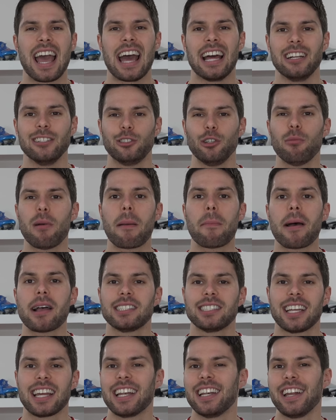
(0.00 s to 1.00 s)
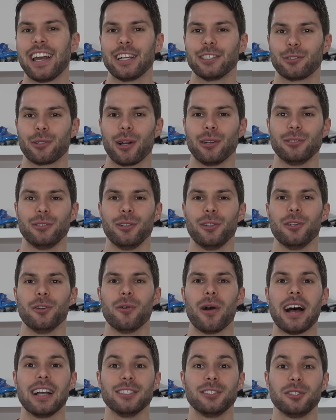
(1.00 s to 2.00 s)
and I'll do my best best to get an answer out to
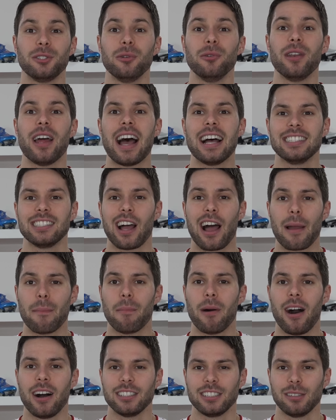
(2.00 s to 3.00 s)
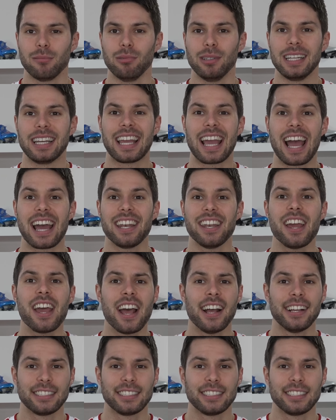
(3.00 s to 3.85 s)
you as soon as I possibly can.